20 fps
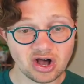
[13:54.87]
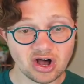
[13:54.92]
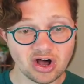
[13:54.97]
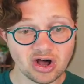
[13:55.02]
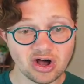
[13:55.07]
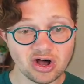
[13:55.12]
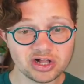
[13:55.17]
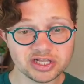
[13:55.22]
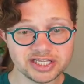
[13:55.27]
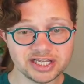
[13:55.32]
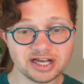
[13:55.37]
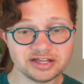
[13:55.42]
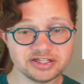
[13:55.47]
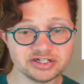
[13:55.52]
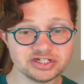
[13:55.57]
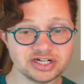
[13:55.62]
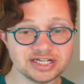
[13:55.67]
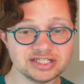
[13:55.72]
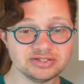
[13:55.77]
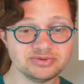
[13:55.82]
All the other
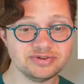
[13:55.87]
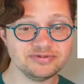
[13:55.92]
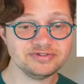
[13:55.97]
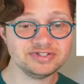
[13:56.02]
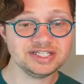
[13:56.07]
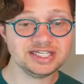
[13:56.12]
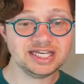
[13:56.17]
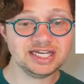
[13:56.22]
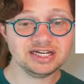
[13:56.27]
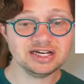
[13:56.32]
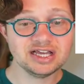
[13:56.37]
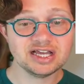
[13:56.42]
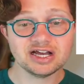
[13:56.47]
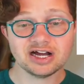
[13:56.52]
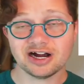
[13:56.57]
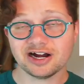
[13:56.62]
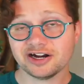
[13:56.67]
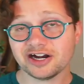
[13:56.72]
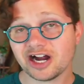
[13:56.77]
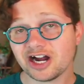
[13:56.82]
trends we've seen
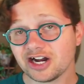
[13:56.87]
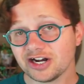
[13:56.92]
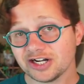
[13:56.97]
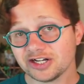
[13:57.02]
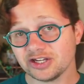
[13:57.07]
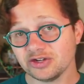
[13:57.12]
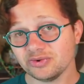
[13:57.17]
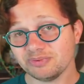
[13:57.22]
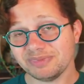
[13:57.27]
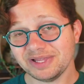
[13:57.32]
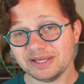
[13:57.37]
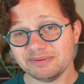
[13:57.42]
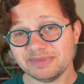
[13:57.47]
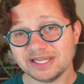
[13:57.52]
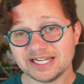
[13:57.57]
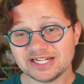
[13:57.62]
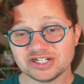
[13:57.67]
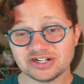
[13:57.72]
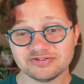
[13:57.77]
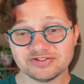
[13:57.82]
are arguably
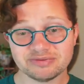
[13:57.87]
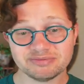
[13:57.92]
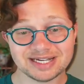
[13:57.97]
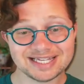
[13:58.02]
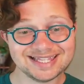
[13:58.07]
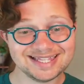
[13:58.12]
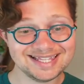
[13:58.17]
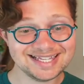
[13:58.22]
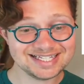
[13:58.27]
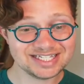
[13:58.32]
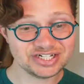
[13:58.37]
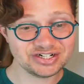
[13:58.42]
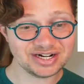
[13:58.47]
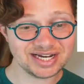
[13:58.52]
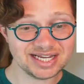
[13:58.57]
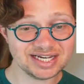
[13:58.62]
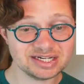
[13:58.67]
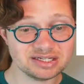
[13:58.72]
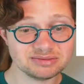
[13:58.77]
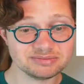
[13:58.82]
being driven by this
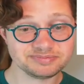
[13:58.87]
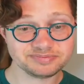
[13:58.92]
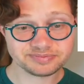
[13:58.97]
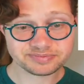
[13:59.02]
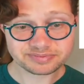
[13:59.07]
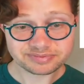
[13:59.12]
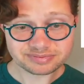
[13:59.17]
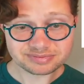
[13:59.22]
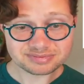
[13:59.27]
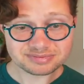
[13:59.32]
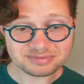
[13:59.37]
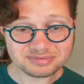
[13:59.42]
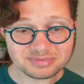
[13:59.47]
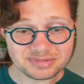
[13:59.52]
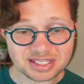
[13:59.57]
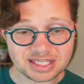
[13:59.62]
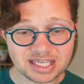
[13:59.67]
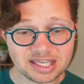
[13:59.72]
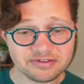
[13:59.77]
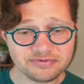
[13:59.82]
trend.
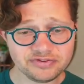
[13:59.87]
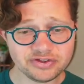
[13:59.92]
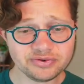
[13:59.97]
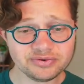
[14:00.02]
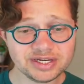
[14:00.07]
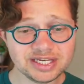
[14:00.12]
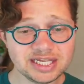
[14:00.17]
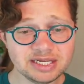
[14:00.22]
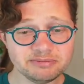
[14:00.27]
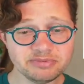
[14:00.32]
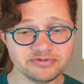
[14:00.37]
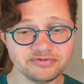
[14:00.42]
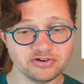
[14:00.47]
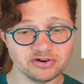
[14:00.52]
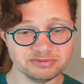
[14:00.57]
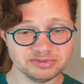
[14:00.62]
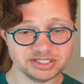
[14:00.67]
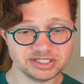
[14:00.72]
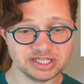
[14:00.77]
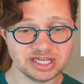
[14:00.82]
If you need
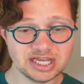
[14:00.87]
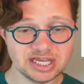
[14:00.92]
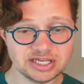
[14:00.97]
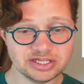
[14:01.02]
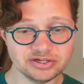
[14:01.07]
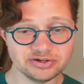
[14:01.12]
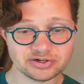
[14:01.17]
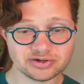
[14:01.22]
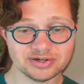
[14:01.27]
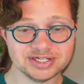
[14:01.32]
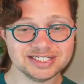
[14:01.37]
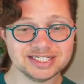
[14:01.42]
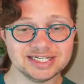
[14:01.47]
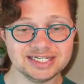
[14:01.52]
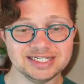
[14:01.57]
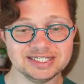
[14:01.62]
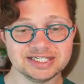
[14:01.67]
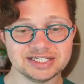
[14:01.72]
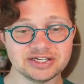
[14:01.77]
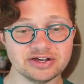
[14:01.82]
performance, you're going to
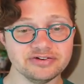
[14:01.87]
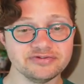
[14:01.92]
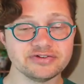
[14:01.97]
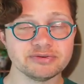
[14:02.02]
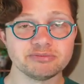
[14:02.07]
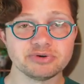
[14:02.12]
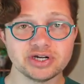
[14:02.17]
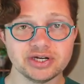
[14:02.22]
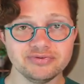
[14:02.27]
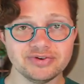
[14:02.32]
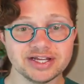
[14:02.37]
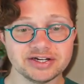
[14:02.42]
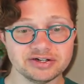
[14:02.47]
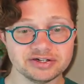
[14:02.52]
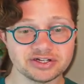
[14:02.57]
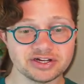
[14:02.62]
need to go for pre-rendered